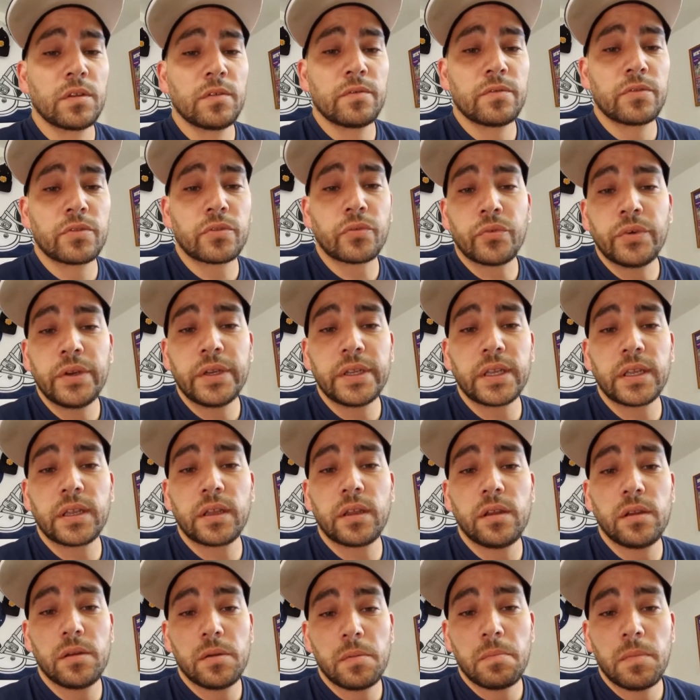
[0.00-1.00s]

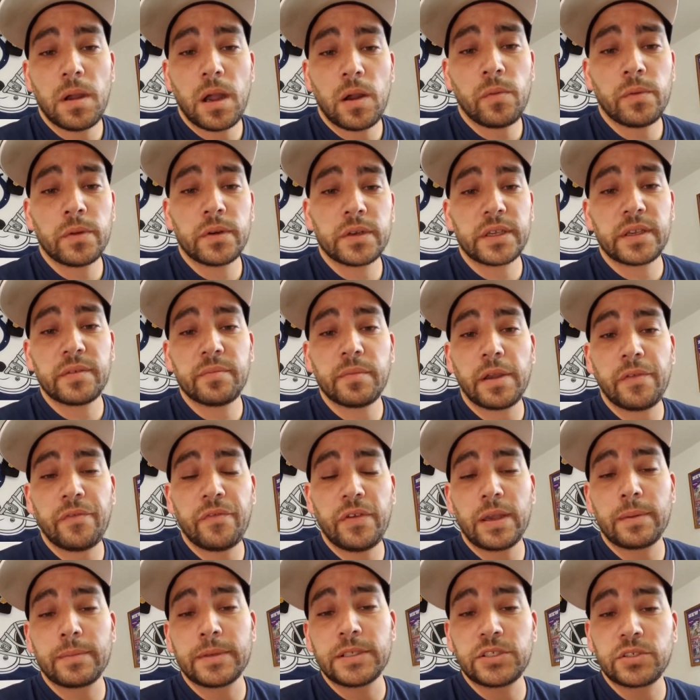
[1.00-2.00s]
Three, I want to give my
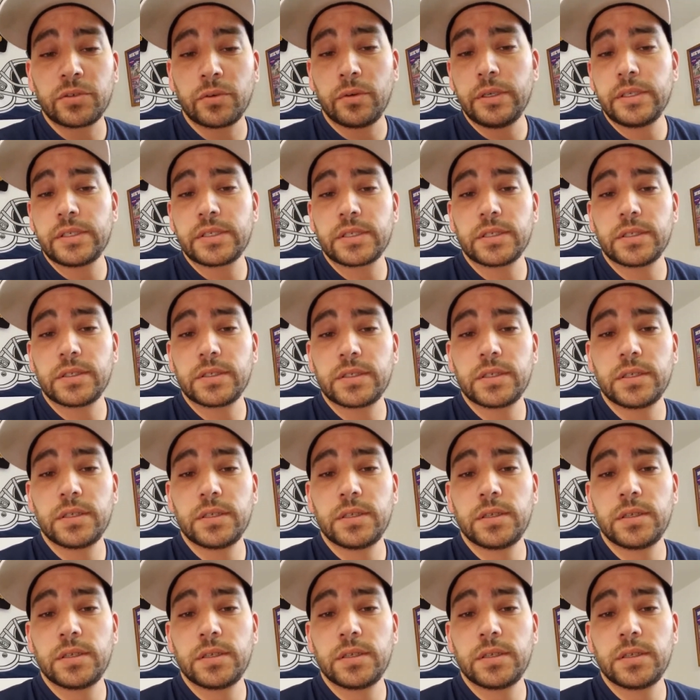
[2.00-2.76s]
family choices.